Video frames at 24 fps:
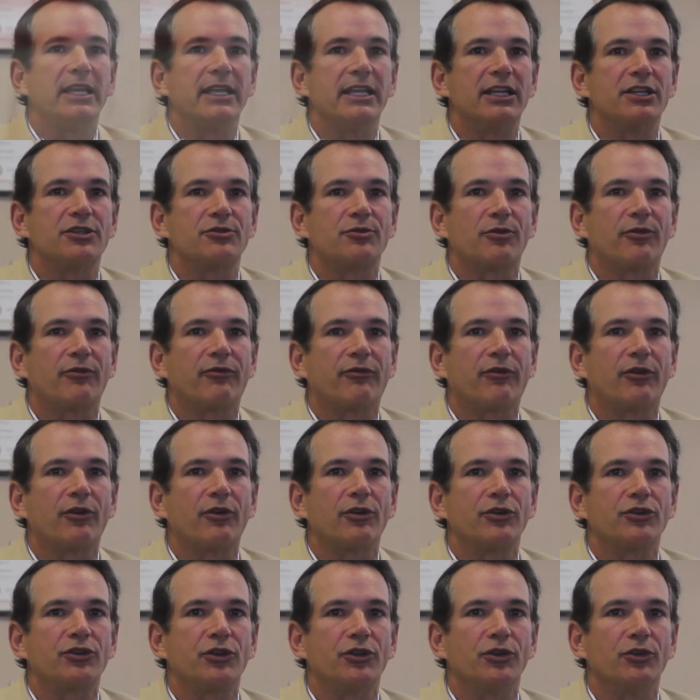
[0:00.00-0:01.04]
is
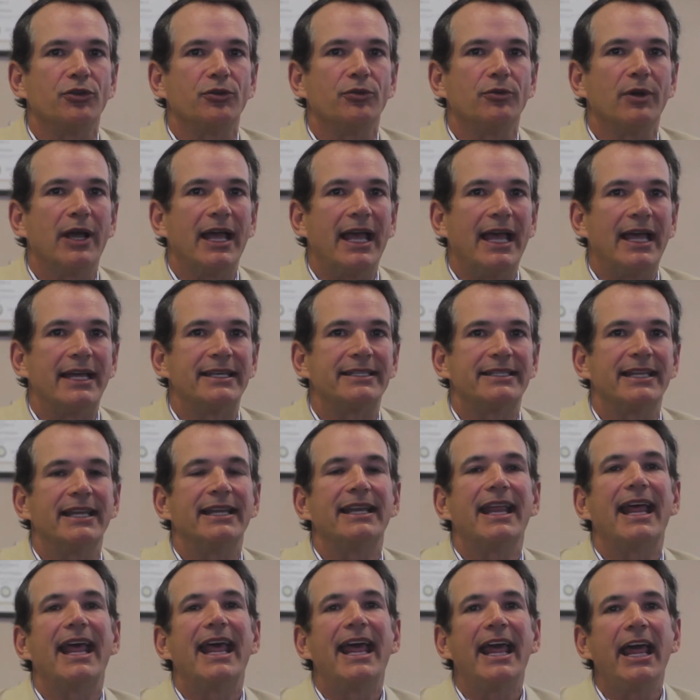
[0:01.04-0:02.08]
referred to as
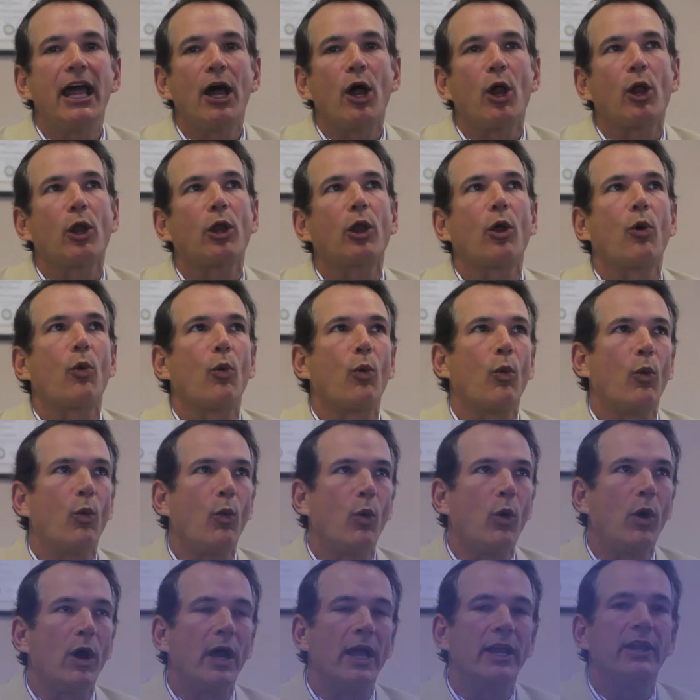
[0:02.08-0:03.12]
an
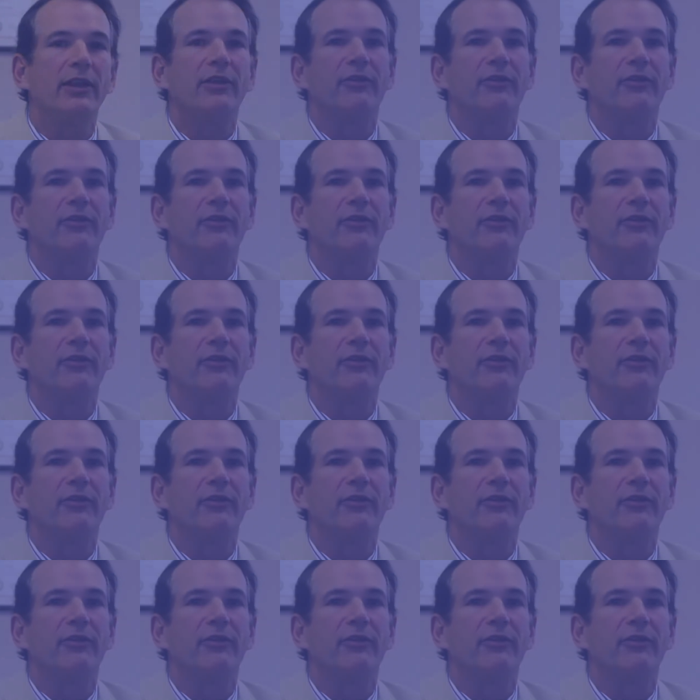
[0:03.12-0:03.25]
L1